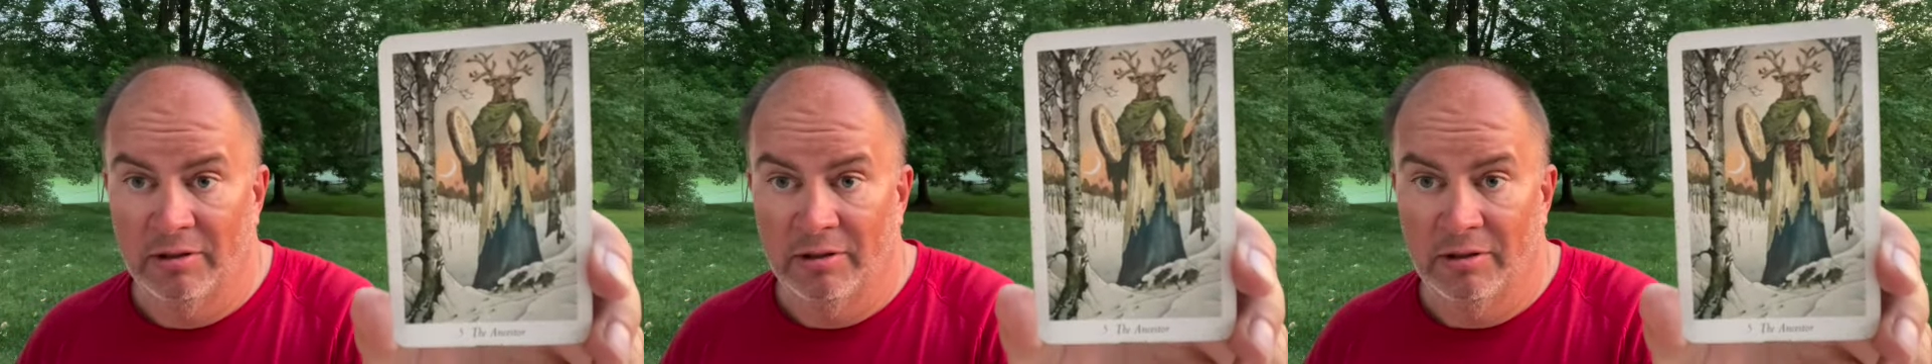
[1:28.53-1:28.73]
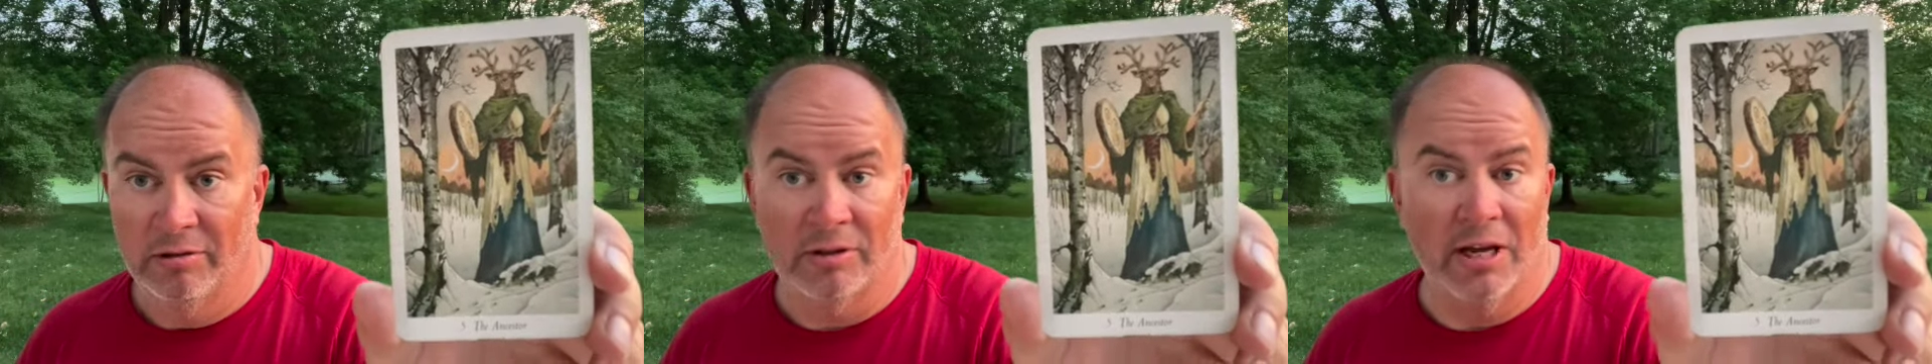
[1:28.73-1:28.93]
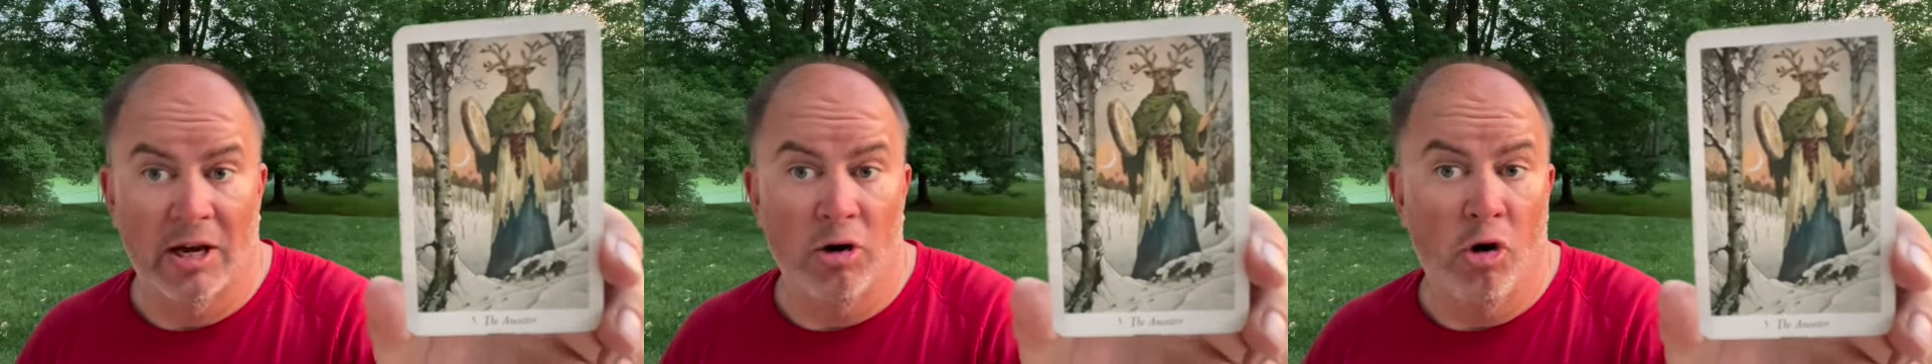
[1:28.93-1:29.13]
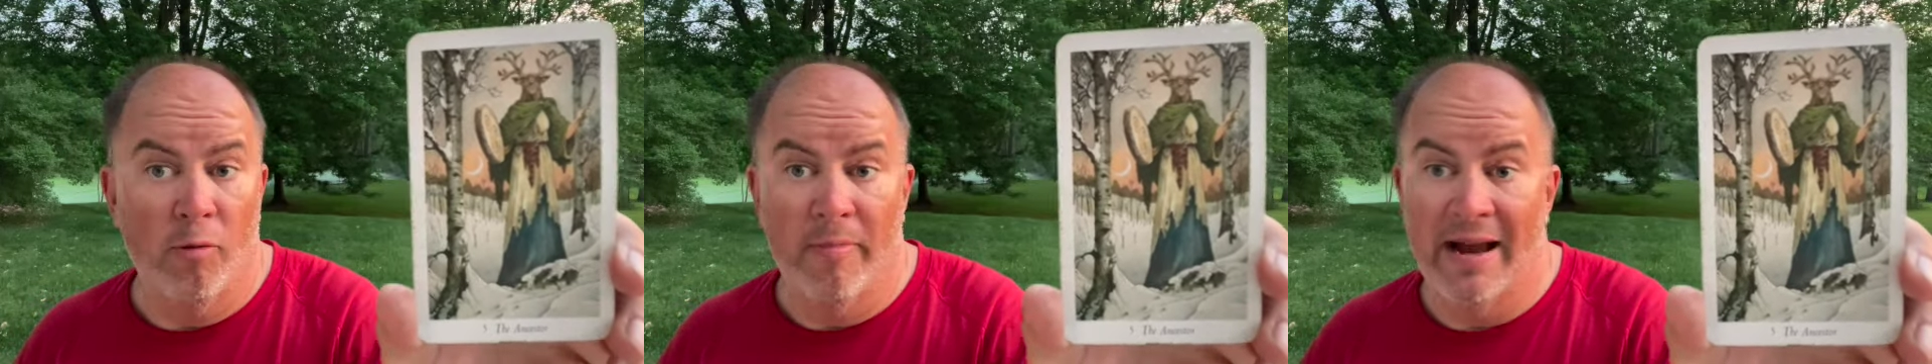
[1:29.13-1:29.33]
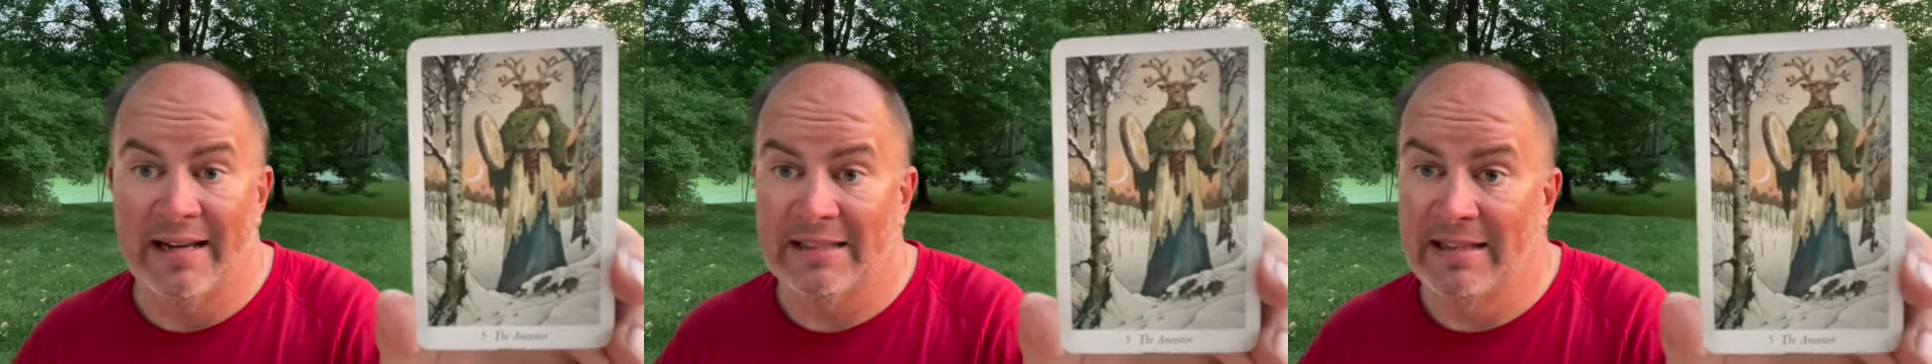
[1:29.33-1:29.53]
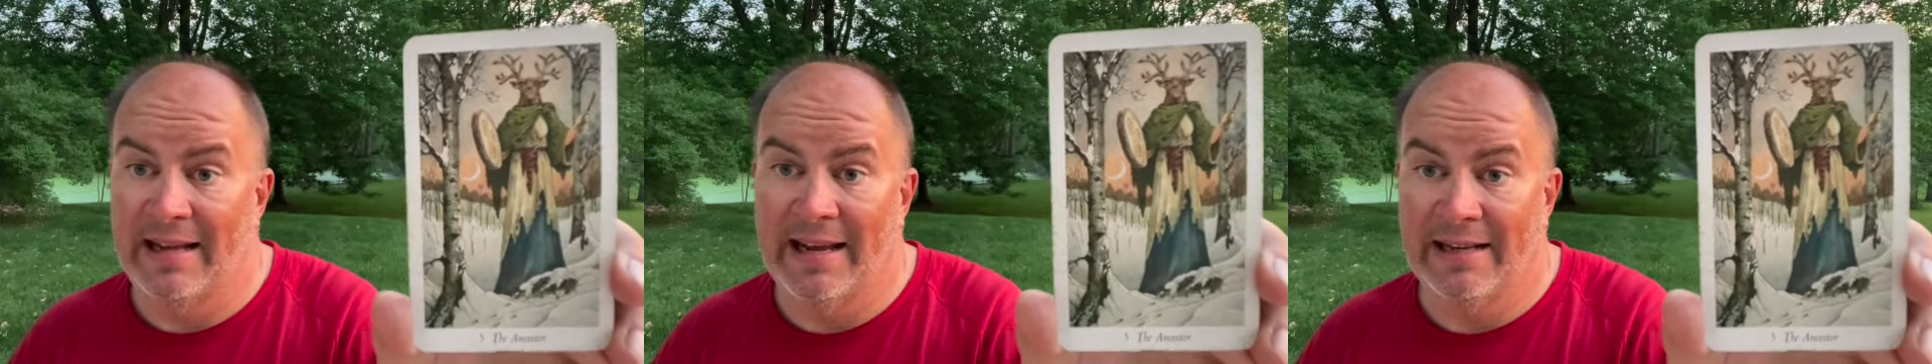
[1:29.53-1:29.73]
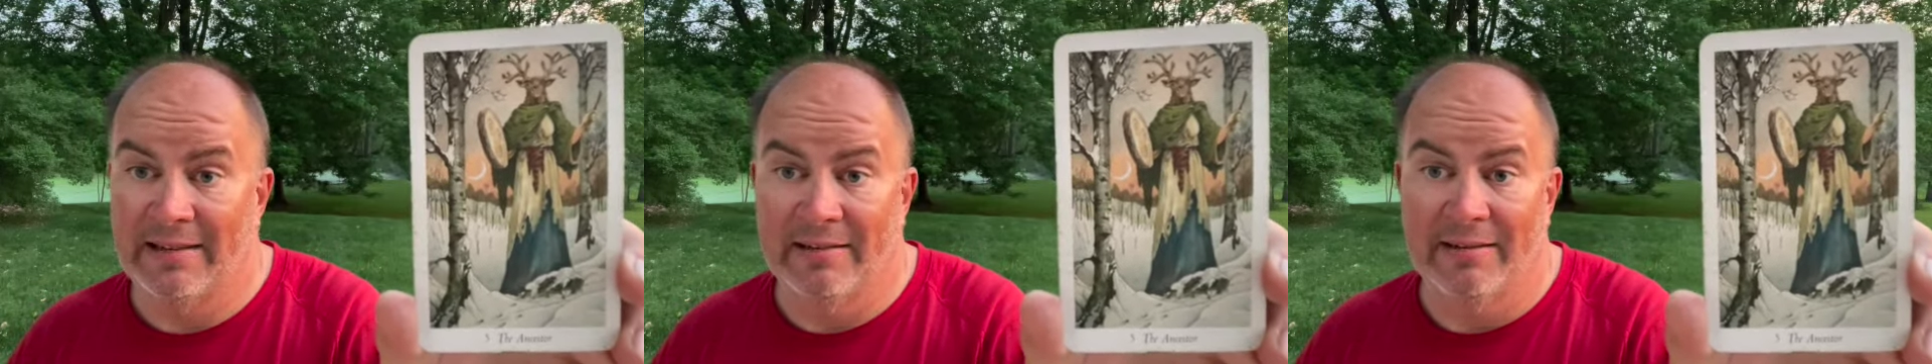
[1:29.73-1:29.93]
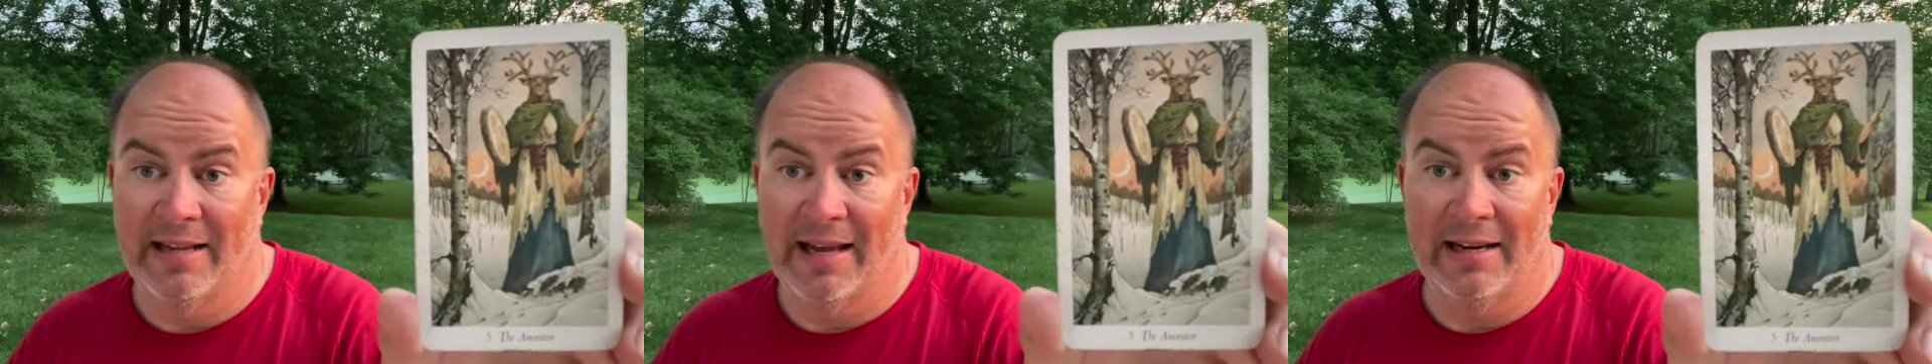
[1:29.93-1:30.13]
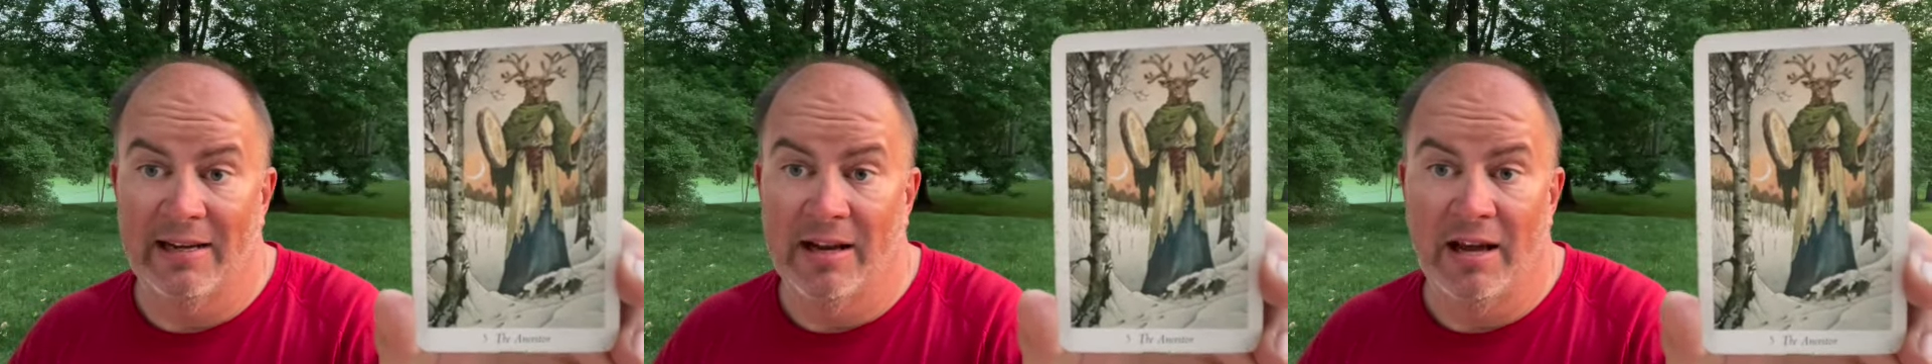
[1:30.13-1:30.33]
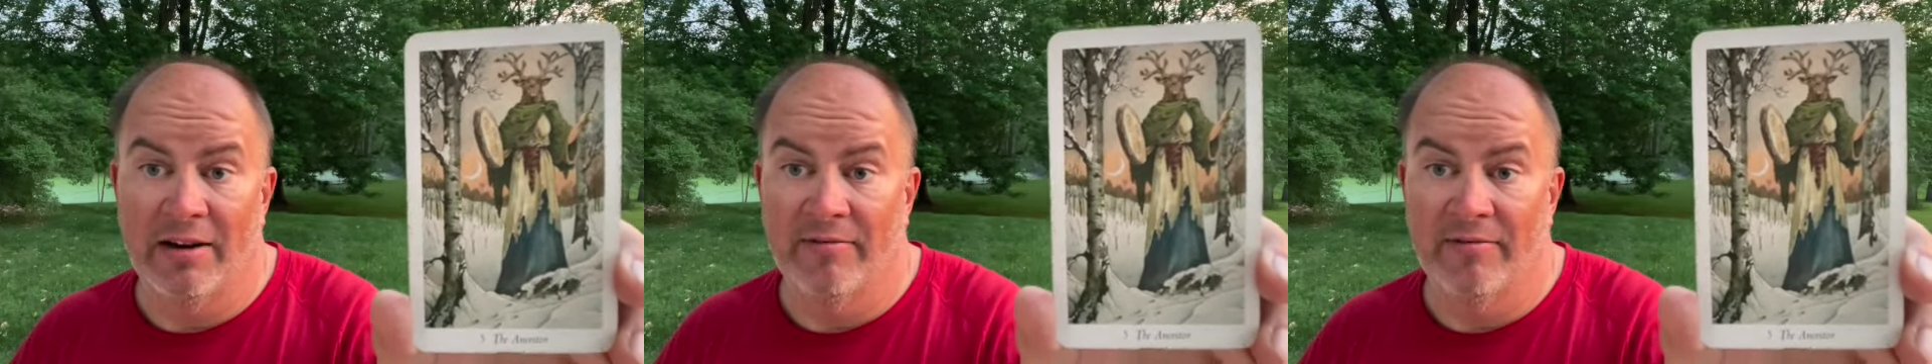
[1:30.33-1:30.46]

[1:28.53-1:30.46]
Okay, going back to that that knight